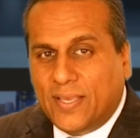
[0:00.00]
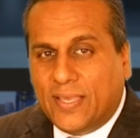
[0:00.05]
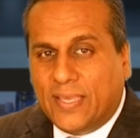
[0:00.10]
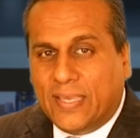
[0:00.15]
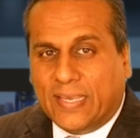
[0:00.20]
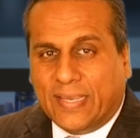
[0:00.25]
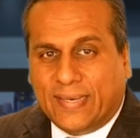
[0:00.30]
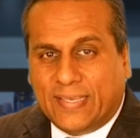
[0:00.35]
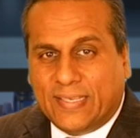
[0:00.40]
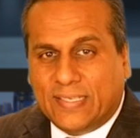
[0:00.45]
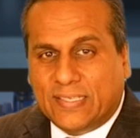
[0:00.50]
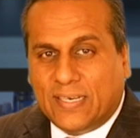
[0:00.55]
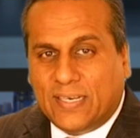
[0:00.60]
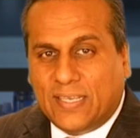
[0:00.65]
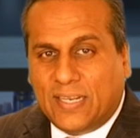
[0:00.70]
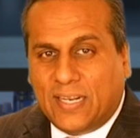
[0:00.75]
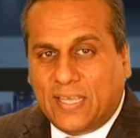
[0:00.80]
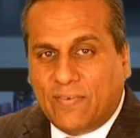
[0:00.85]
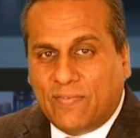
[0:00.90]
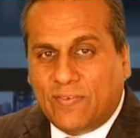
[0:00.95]
he can
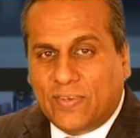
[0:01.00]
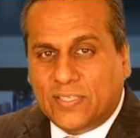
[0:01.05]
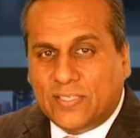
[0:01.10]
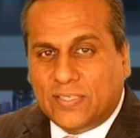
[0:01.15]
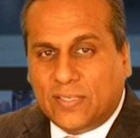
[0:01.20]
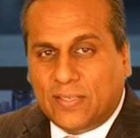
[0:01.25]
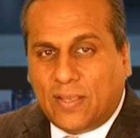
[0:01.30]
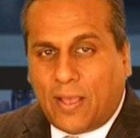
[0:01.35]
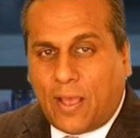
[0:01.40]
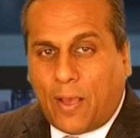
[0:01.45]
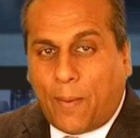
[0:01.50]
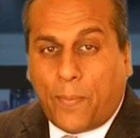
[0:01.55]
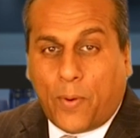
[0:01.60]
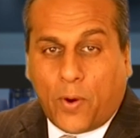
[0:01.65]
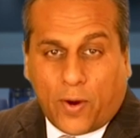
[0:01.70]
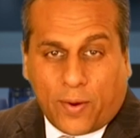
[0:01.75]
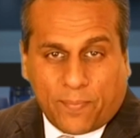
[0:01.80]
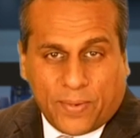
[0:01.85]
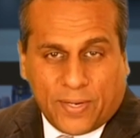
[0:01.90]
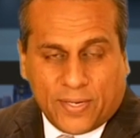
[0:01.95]
easily leave his
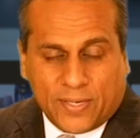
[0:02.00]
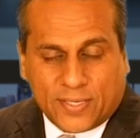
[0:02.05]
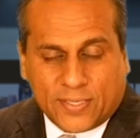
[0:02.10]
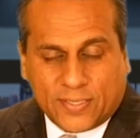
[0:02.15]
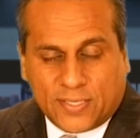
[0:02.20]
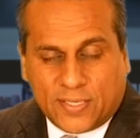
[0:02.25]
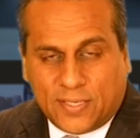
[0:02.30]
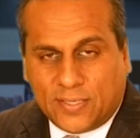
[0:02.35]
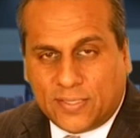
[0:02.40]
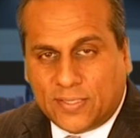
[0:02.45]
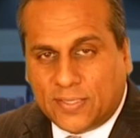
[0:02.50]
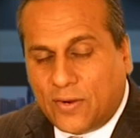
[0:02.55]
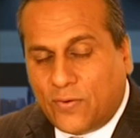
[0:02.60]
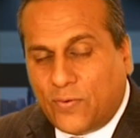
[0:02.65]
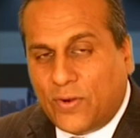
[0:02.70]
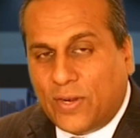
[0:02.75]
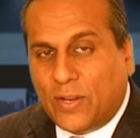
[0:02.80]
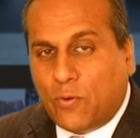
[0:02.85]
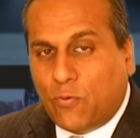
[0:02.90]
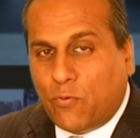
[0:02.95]
apartment, because he is
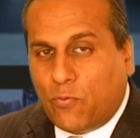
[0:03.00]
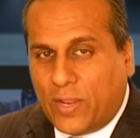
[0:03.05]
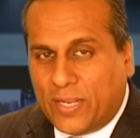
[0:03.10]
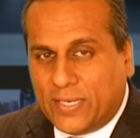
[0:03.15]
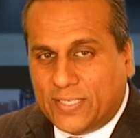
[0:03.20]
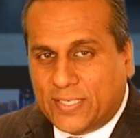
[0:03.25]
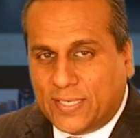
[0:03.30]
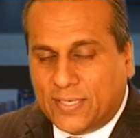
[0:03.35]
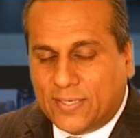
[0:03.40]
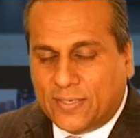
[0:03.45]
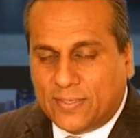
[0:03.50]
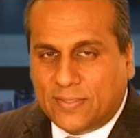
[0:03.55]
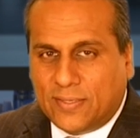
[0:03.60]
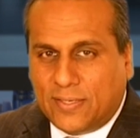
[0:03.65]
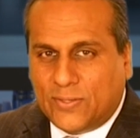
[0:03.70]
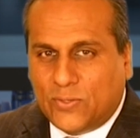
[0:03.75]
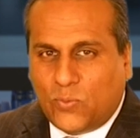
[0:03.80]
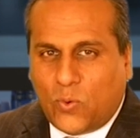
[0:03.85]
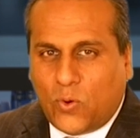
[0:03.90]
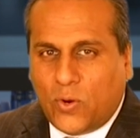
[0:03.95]
currently renting in the
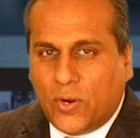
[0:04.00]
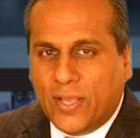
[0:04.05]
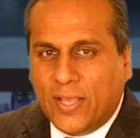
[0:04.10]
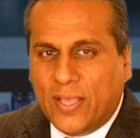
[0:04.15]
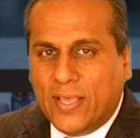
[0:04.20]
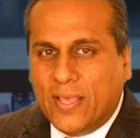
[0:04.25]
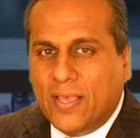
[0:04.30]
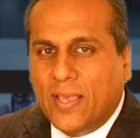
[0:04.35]
6th ward,